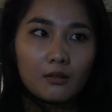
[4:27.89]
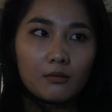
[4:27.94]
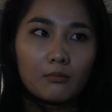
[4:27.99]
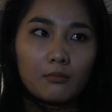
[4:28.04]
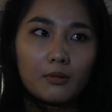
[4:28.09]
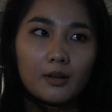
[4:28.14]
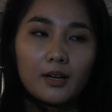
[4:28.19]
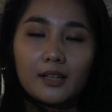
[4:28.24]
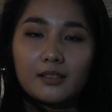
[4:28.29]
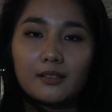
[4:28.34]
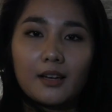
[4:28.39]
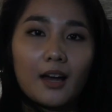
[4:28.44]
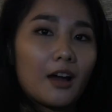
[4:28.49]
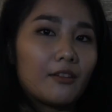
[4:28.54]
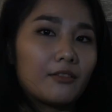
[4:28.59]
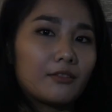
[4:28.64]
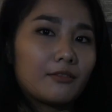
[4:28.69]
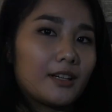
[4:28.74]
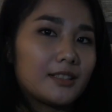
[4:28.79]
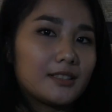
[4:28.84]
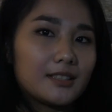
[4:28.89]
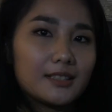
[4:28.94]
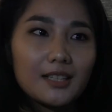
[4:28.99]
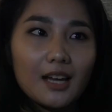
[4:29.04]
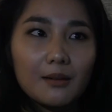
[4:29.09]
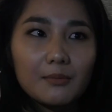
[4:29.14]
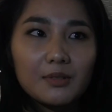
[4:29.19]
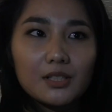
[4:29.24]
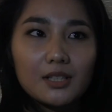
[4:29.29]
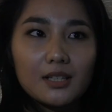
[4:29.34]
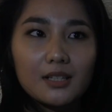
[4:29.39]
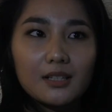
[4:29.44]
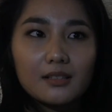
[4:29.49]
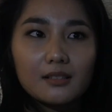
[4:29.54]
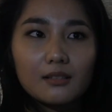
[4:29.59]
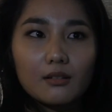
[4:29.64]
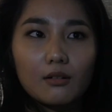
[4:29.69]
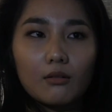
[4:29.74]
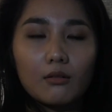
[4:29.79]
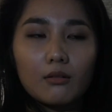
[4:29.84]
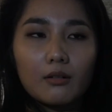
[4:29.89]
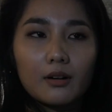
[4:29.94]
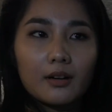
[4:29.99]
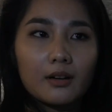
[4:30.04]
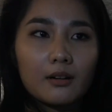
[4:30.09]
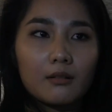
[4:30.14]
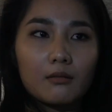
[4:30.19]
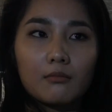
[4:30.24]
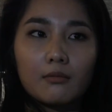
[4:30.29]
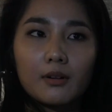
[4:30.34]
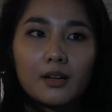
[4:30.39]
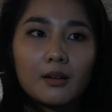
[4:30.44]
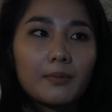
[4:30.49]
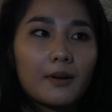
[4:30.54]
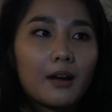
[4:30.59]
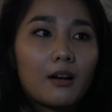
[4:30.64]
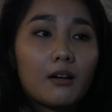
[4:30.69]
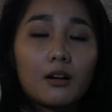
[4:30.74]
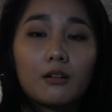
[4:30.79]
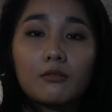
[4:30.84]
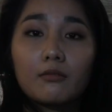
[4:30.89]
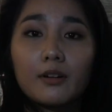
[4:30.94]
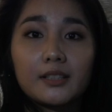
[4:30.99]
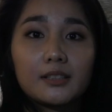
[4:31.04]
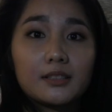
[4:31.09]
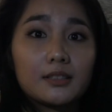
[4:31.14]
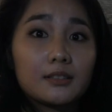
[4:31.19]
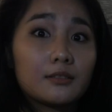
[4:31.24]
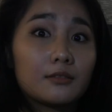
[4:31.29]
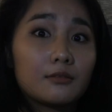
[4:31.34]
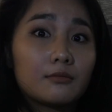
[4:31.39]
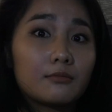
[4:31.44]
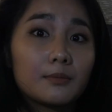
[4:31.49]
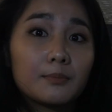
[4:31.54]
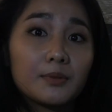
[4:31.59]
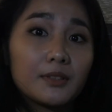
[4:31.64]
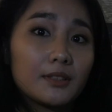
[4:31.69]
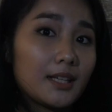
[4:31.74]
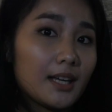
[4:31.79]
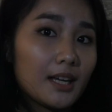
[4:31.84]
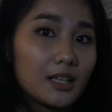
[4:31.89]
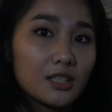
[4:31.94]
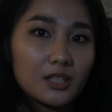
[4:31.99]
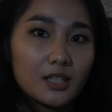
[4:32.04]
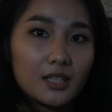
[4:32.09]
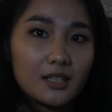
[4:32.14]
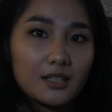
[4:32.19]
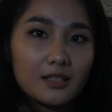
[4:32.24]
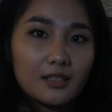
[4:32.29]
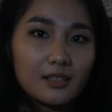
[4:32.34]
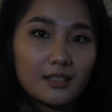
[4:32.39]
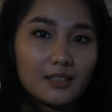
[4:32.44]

Would I have a right to damages, or what about a right to repudiation?